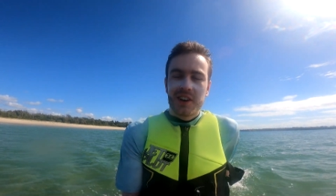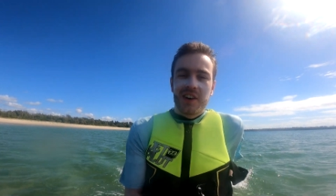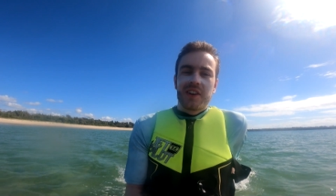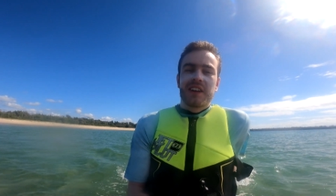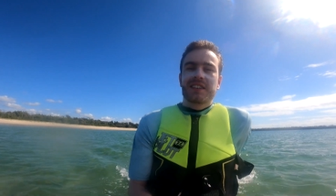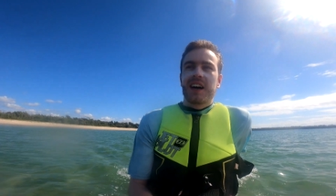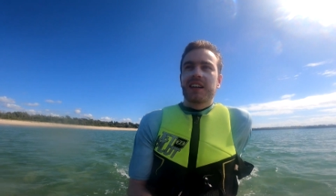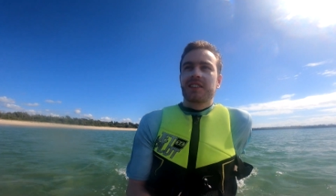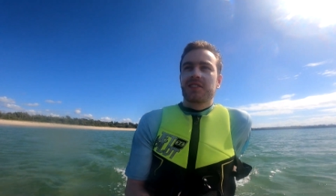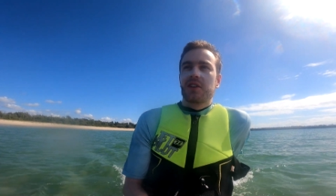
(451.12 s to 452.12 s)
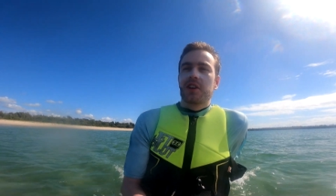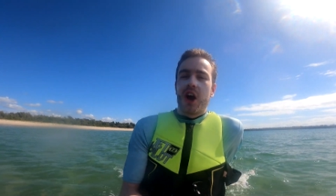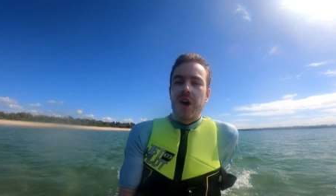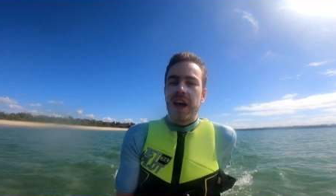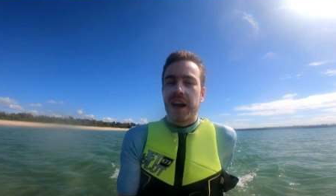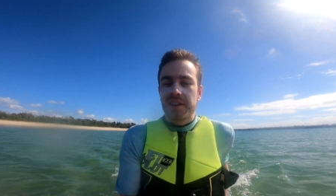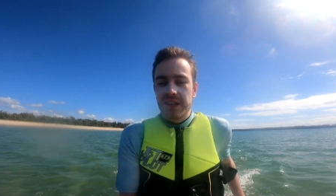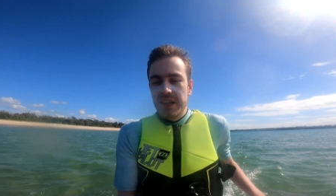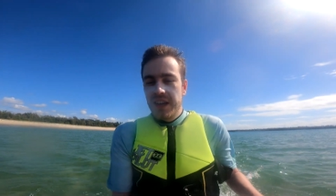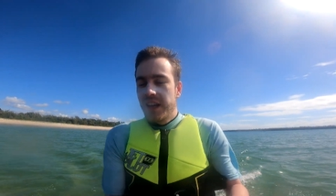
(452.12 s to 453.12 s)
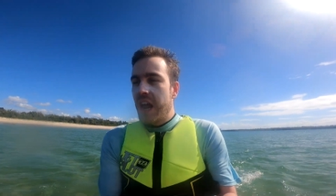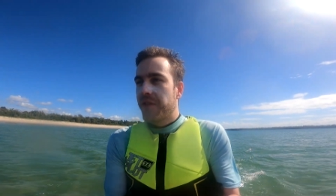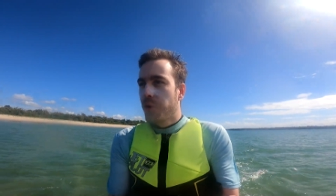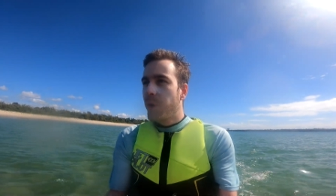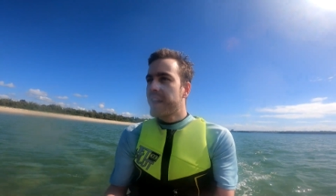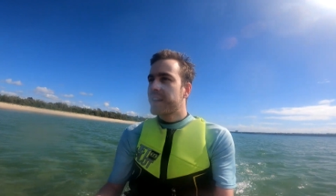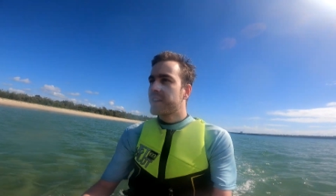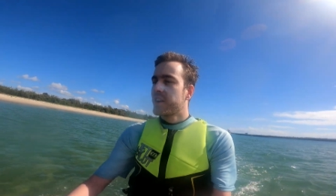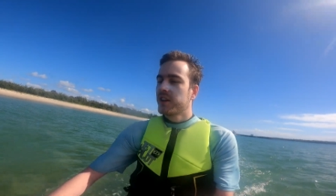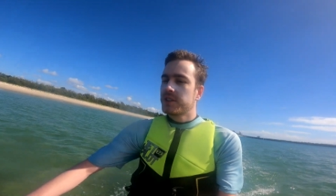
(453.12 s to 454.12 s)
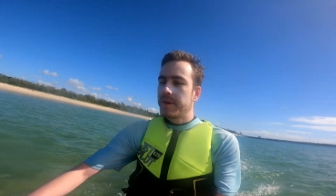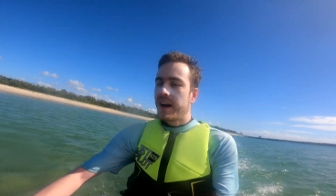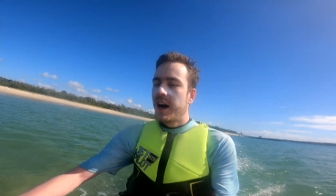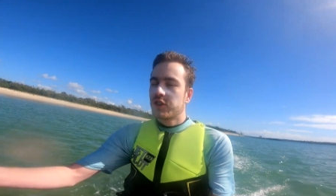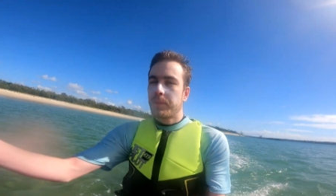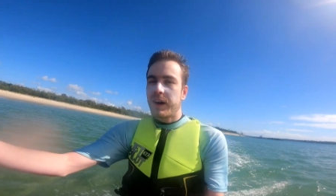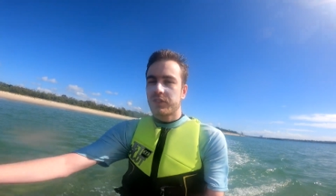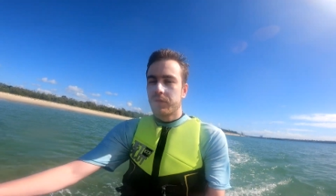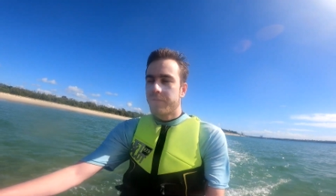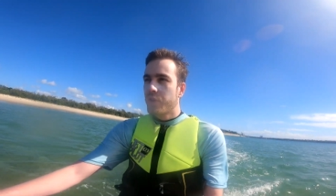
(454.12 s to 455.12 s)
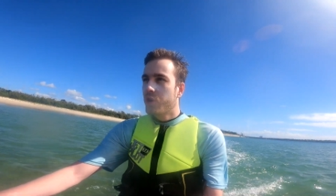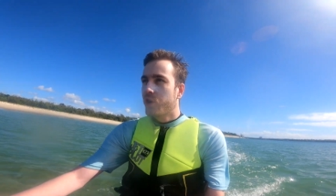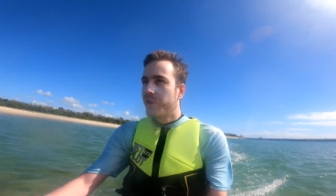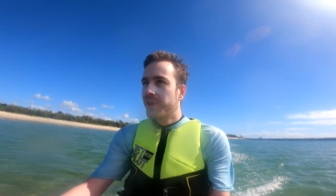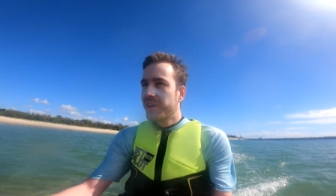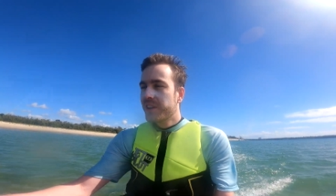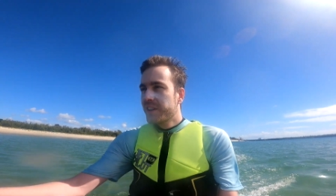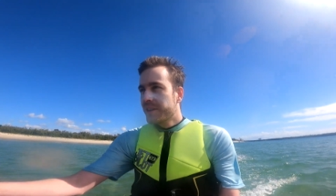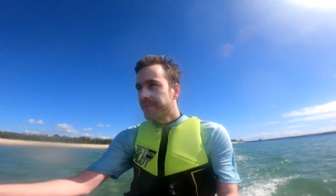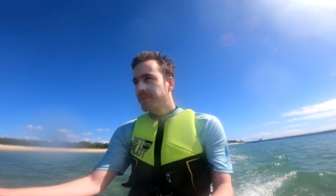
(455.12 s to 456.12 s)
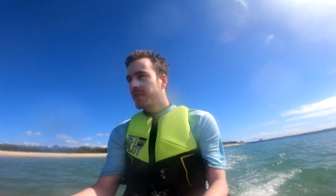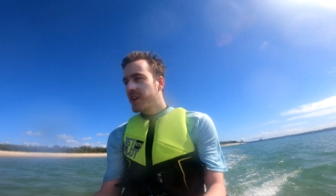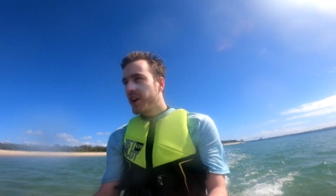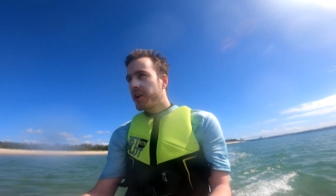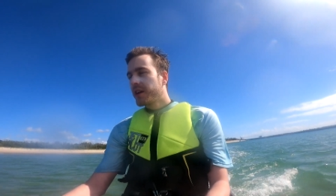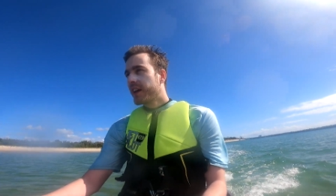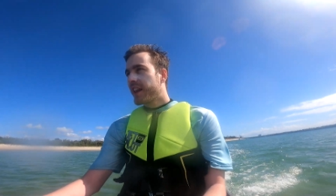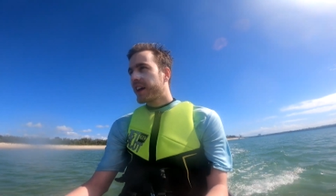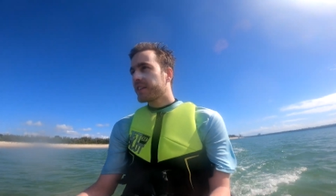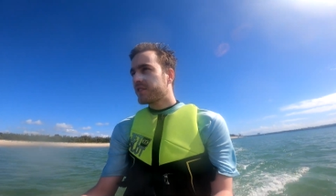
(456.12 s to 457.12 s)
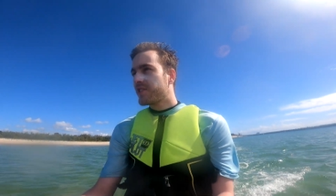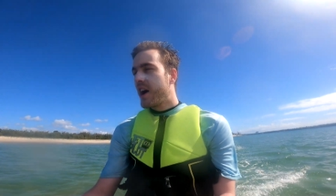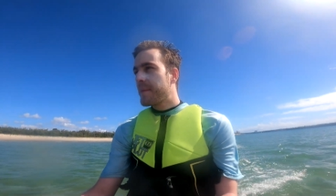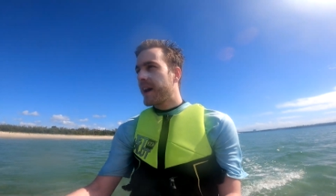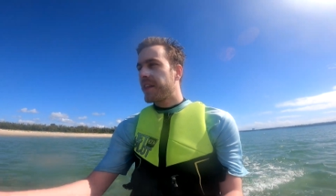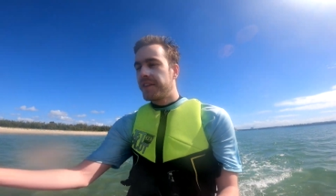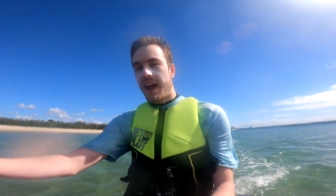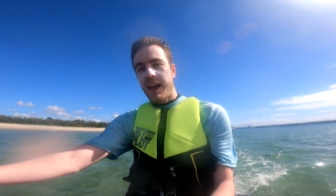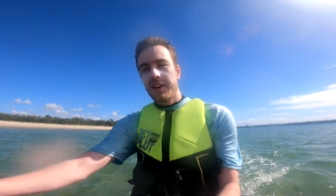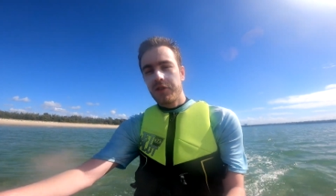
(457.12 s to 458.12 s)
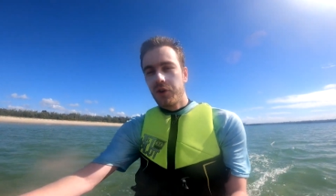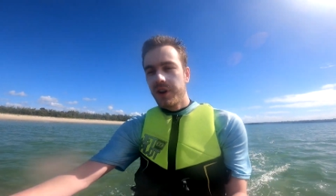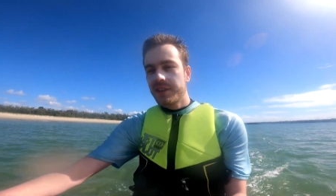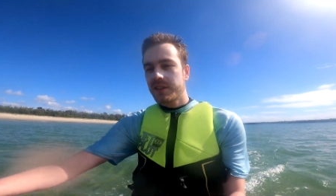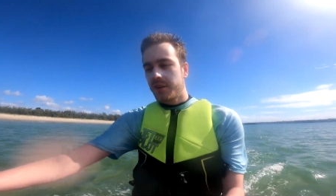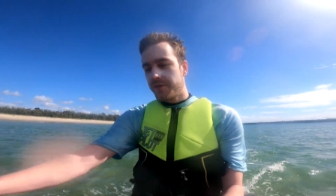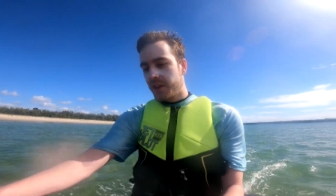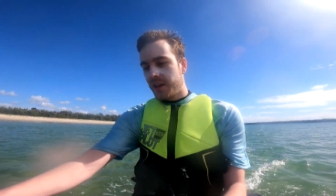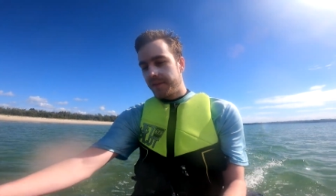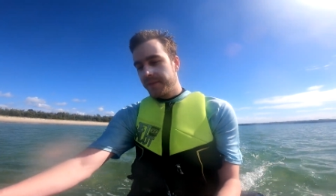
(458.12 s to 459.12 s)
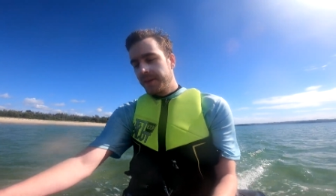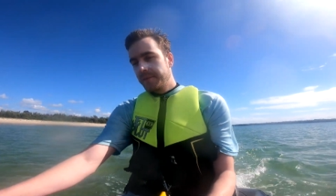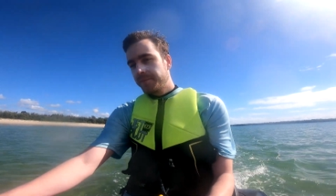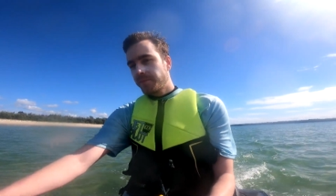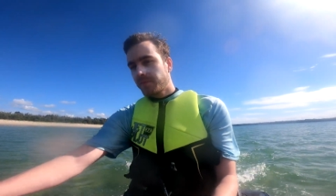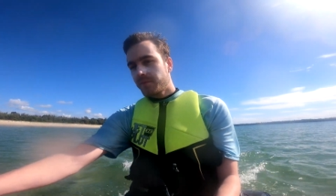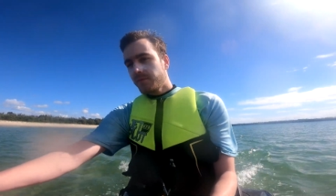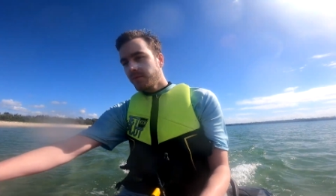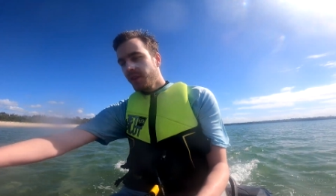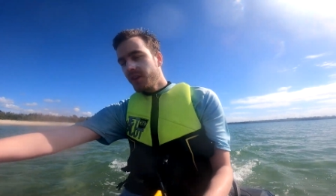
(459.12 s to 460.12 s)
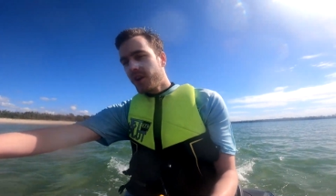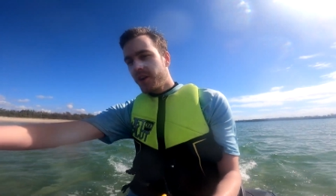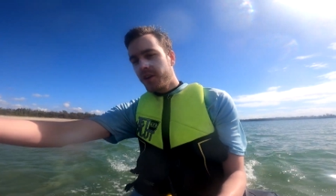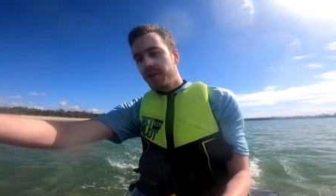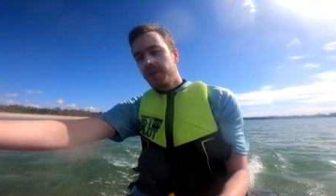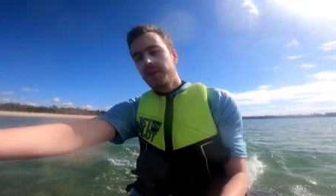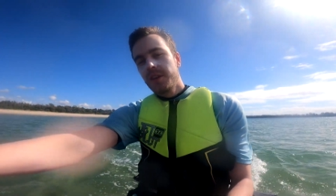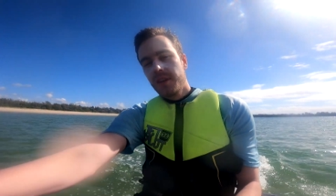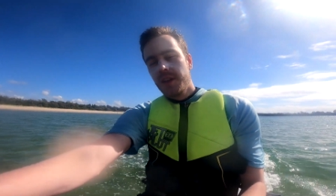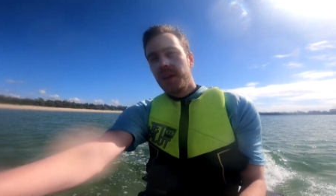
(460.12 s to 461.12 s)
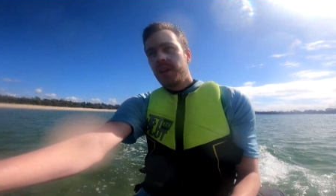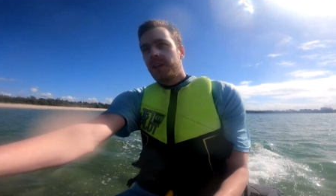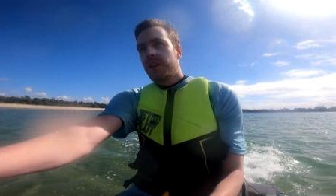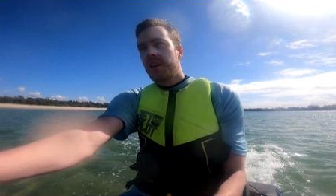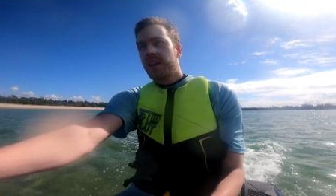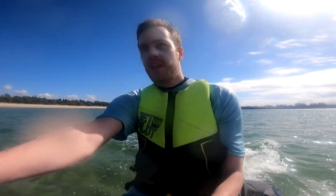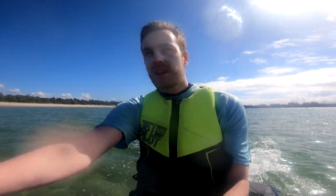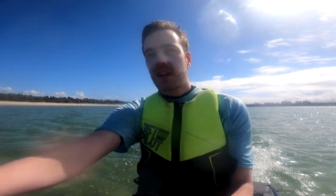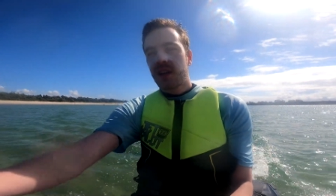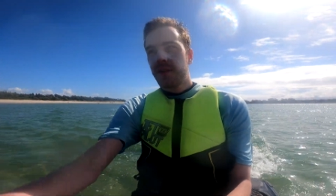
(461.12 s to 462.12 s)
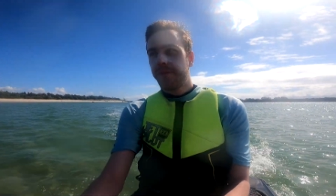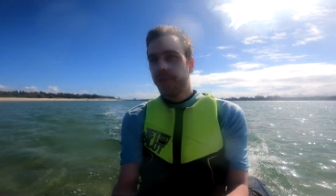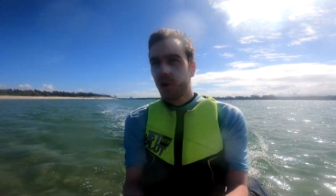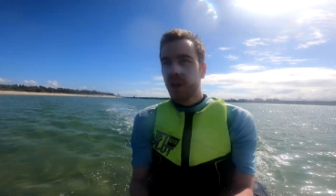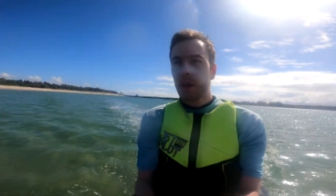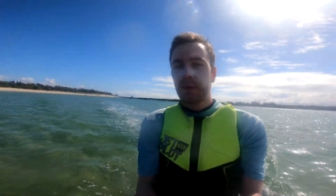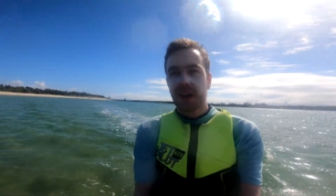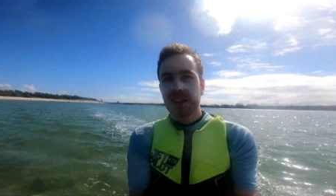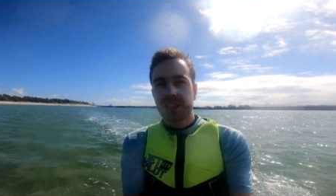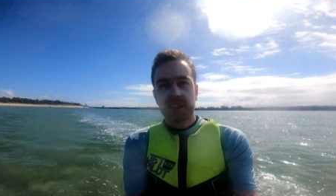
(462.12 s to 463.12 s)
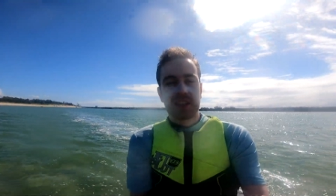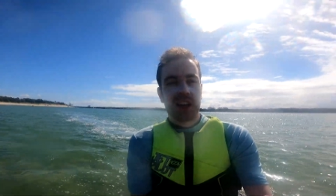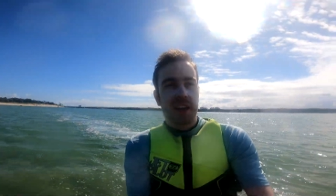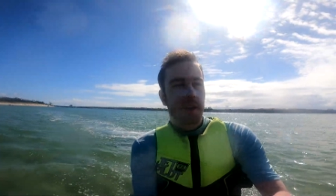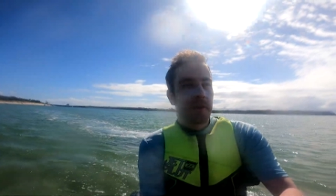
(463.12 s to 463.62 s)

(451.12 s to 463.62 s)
so it's hard to sort of go out every week, you know, spend 100 bucks on fuel, and like time out of the day to do it and stuff like that. You know, like I can afford it, but it's just like,